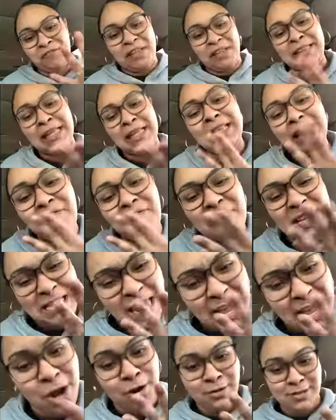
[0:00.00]
50, 11
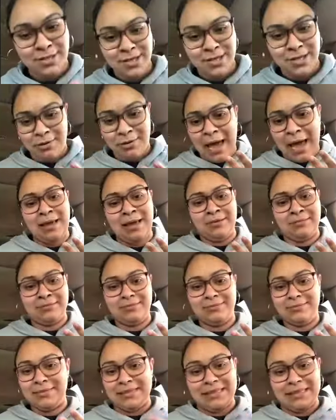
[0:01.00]
years. Okay.
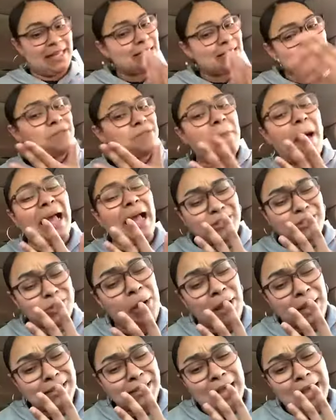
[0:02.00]
This is my
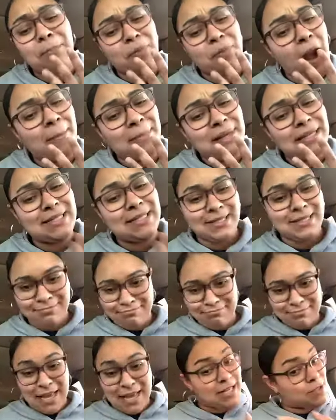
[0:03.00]
choice. I promise.
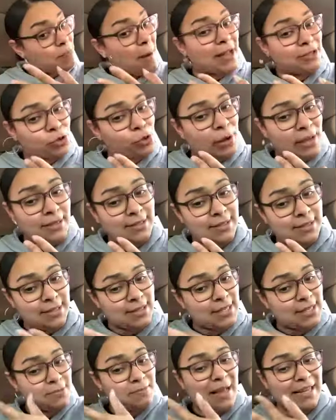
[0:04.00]
It's my choice.
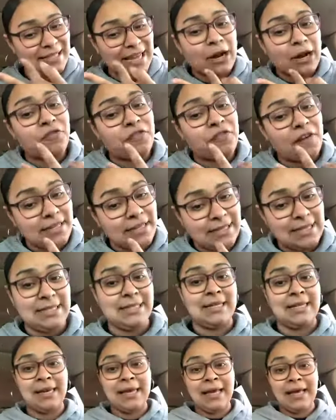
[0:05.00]
This is my sacrifice
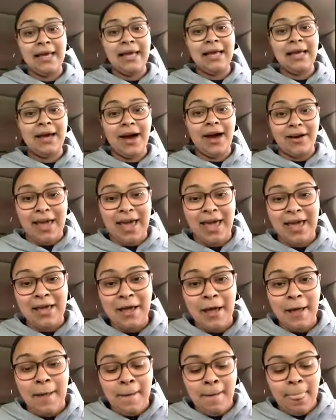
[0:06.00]
season. Okay.
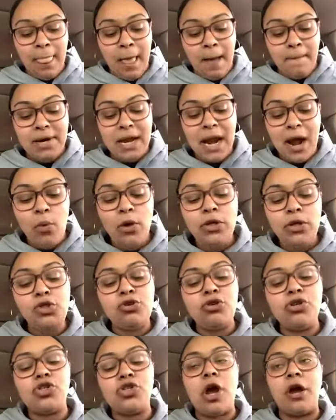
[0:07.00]
But I want you
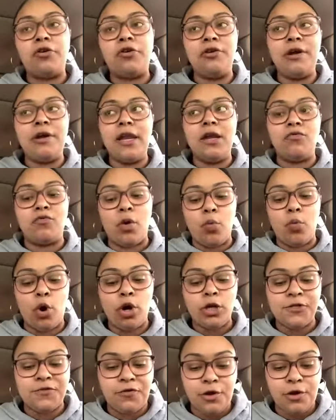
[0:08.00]
to start creating
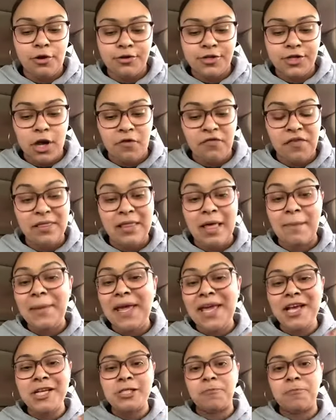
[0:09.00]
rewards for yourself. And let
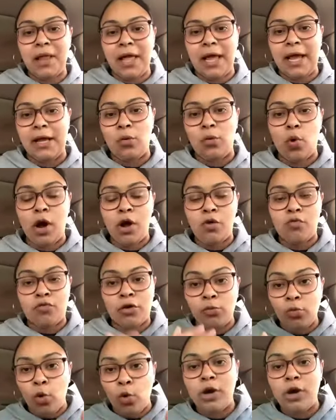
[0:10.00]
me explain what
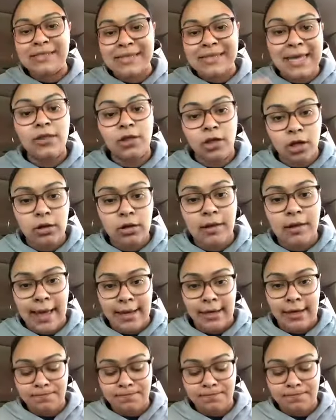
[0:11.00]
rewards can look like.